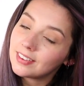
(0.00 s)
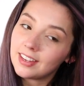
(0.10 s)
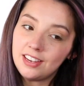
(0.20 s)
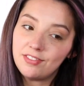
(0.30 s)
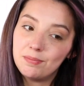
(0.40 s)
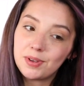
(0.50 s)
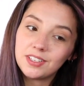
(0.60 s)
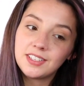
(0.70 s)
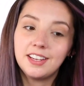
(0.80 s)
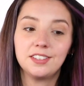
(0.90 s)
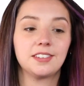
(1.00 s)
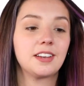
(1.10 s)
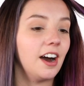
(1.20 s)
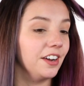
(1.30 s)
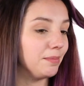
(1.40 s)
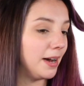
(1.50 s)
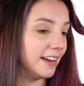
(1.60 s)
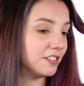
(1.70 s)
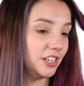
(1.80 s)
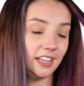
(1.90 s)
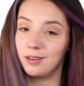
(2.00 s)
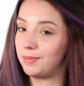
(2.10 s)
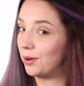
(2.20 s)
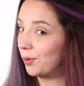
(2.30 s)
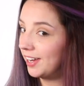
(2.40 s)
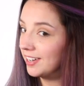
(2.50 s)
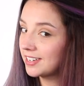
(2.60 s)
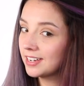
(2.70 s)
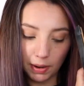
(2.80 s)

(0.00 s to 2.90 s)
even, because it is kind of patchy and a bit weird.